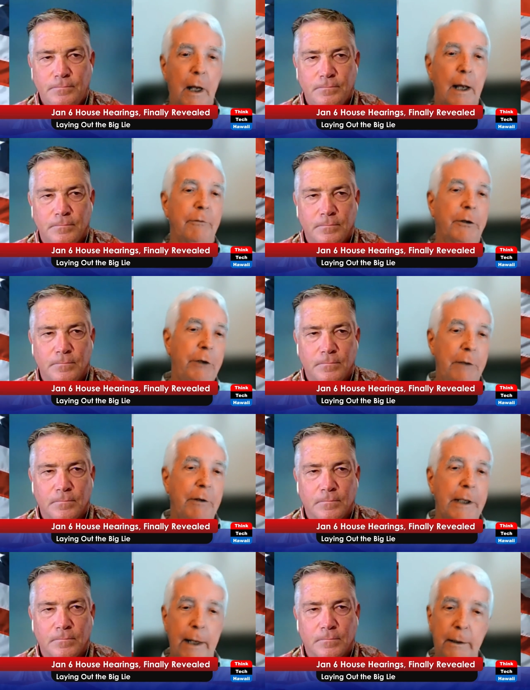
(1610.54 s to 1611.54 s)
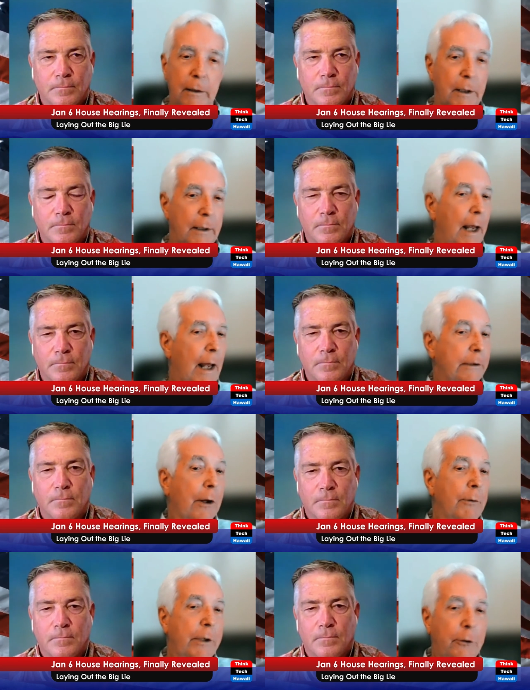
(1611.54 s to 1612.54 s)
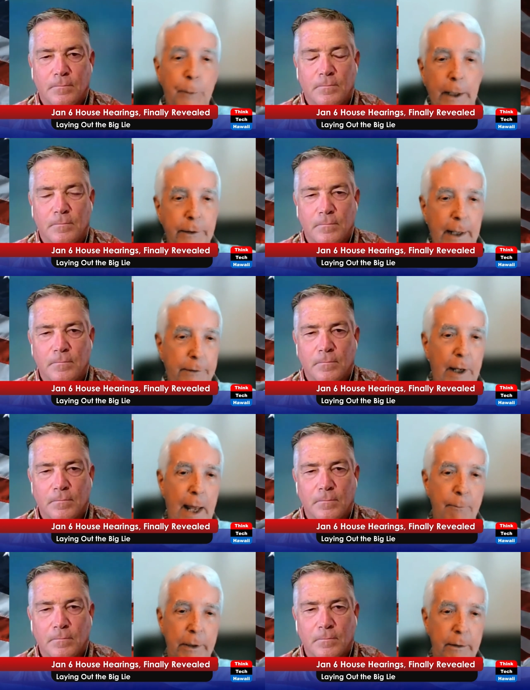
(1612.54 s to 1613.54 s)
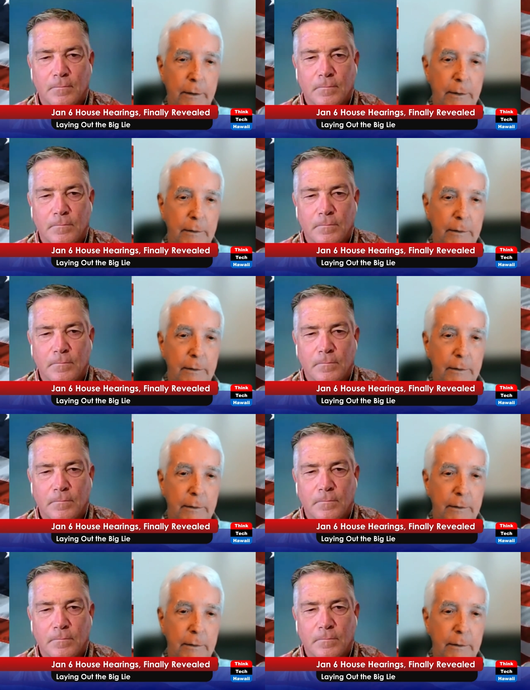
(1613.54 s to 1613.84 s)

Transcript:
Speaker 1: of achieving that. I don't expect that to happen.